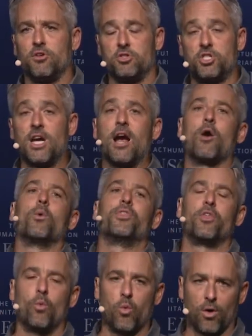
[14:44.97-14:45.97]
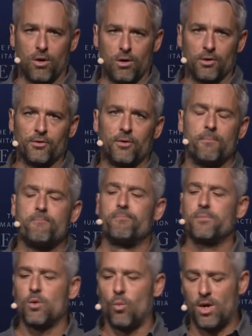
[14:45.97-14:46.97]
to share with the world
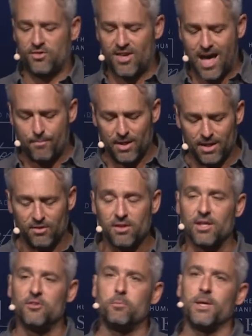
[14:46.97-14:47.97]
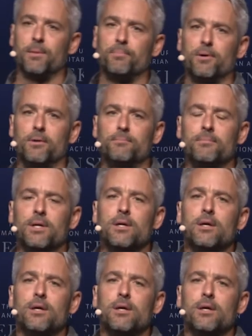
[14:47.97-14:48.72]
what's happening to these people.